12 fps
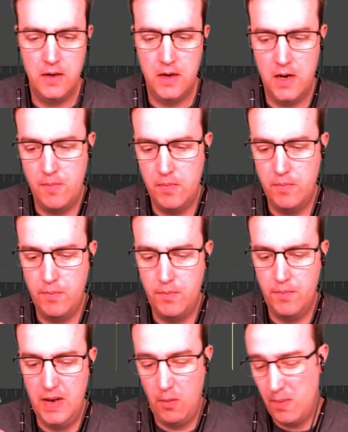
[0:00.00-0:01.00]
a
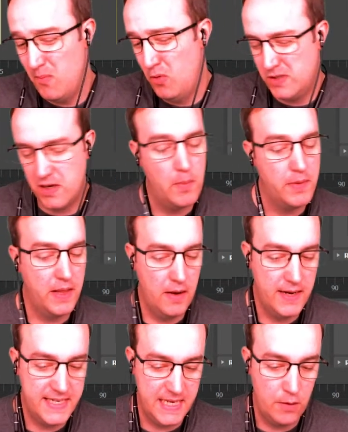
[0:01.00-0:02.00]
little bit more time with the
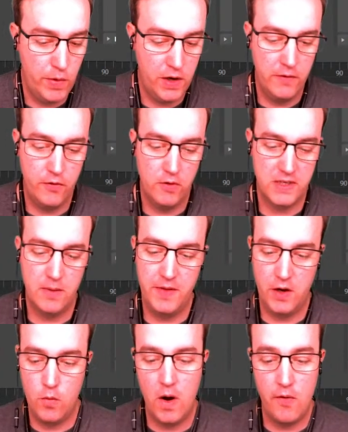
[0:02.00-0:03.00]
lighting, we could have got
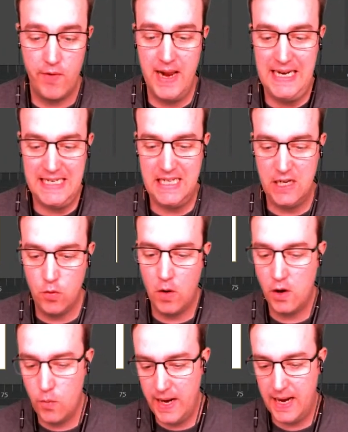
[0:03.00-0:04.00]
something quite realistic
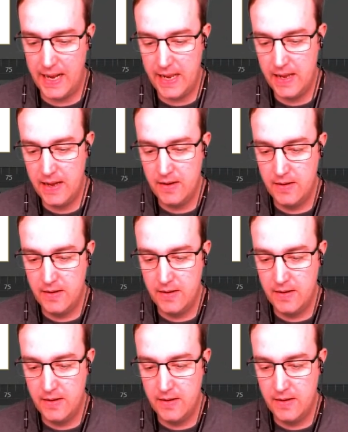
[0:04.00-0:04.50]
quite quickly.